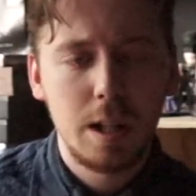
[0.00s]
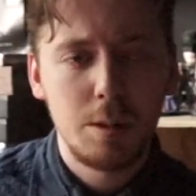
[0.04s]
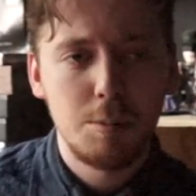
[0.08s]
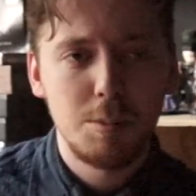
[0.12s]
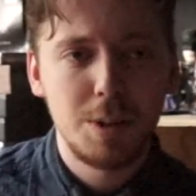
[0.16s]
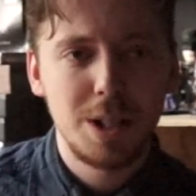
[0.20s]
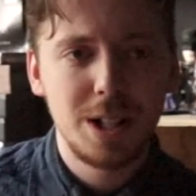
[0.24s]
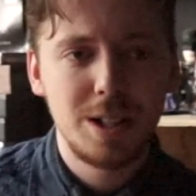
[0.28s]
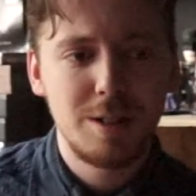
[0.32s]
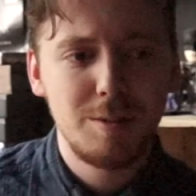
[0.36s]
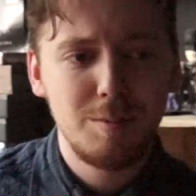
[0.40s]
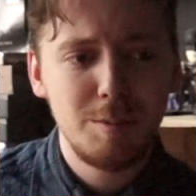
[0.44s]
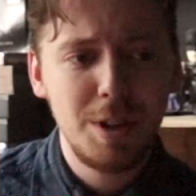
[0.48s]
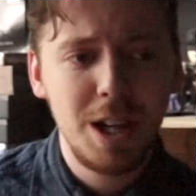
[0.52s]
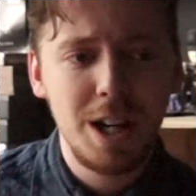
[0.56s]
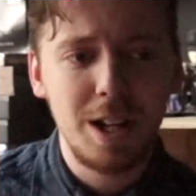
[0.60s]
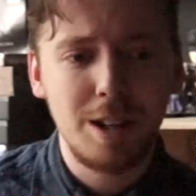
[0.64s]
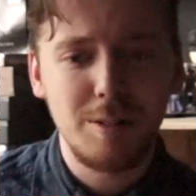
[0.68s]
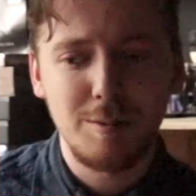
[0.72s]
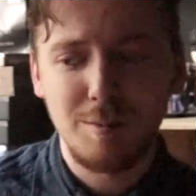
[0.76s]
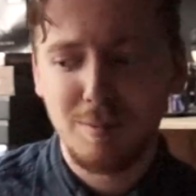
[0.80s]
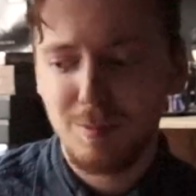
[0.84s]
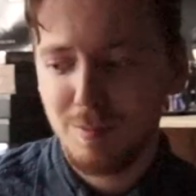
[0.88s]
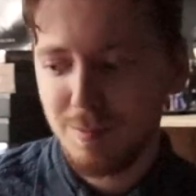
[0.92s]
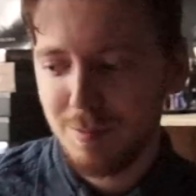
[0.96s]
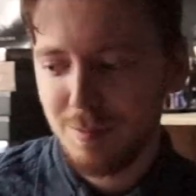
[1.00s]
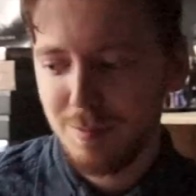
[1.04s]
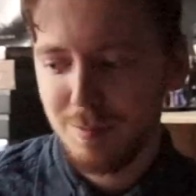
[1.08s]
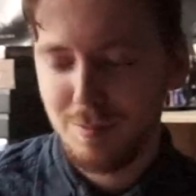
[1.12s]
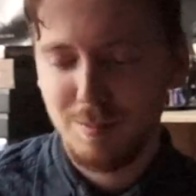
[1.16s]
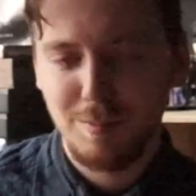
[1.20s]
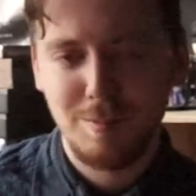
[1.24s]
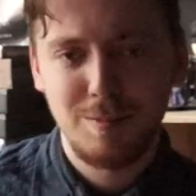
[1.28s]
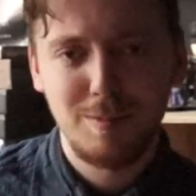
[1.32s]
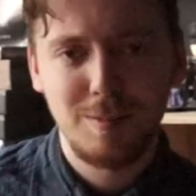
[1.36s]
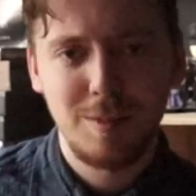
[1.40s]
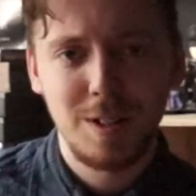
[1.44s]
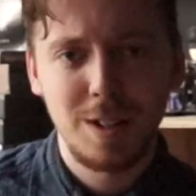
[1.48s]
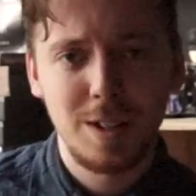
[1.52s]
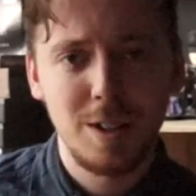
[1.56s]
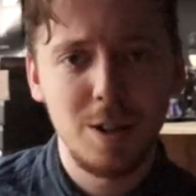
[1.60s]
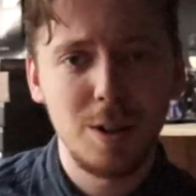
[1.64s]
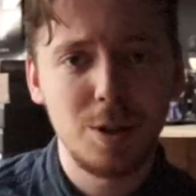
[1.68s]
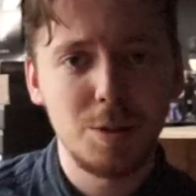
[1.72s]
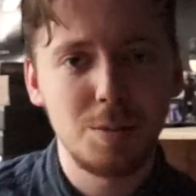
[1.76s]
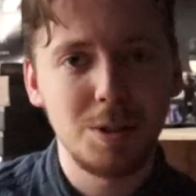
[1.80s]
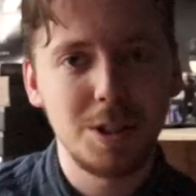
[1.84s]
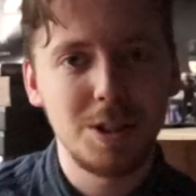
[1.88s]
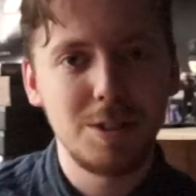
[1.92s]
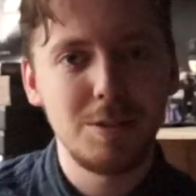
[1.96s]
But yeah,
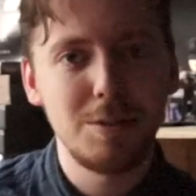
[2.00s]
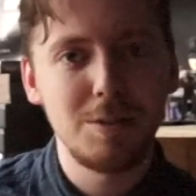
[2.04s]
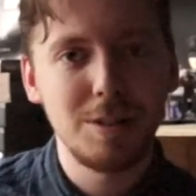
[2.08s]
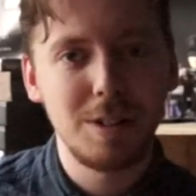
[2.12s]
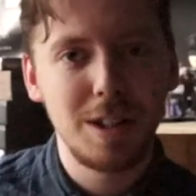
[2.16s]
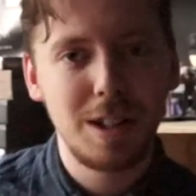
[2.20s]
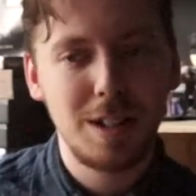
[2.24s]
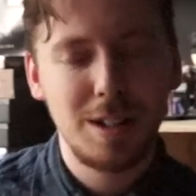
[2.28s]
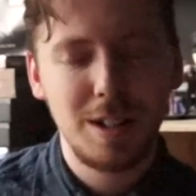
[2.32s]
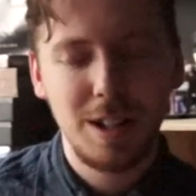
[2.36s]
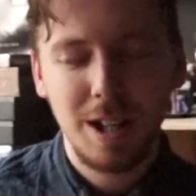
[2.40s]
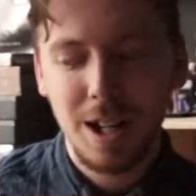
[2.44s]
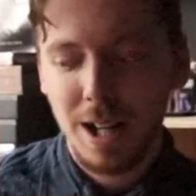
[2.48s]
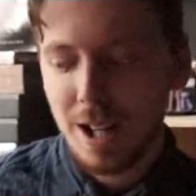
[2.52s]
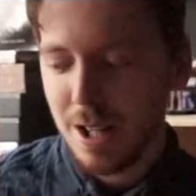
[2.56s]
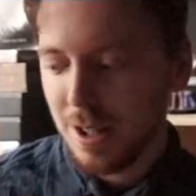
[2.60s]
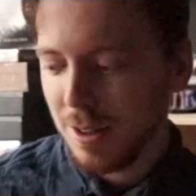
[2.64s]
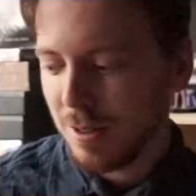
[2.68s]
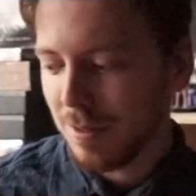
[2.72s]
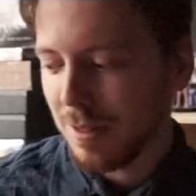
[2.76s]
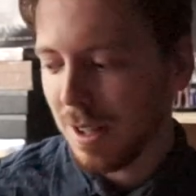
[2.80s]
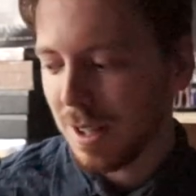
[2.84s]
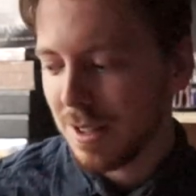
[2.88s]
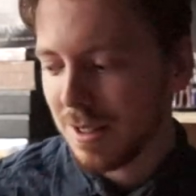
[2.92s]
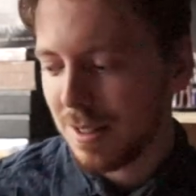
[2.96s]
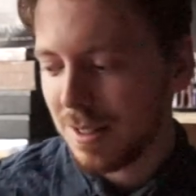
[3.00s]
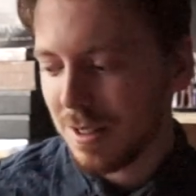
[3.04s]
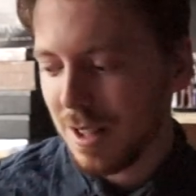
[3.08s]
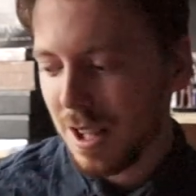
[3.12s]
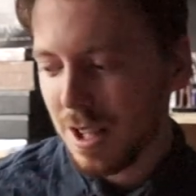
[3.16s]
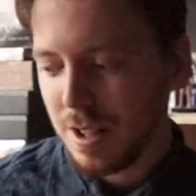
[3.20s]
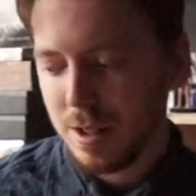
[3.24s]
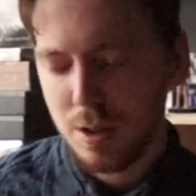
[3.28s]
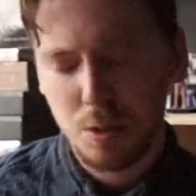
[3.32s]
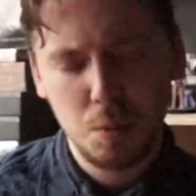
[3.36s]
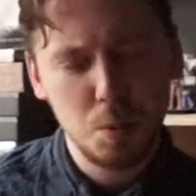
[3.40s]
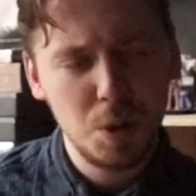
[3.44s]
those were two, two exercises.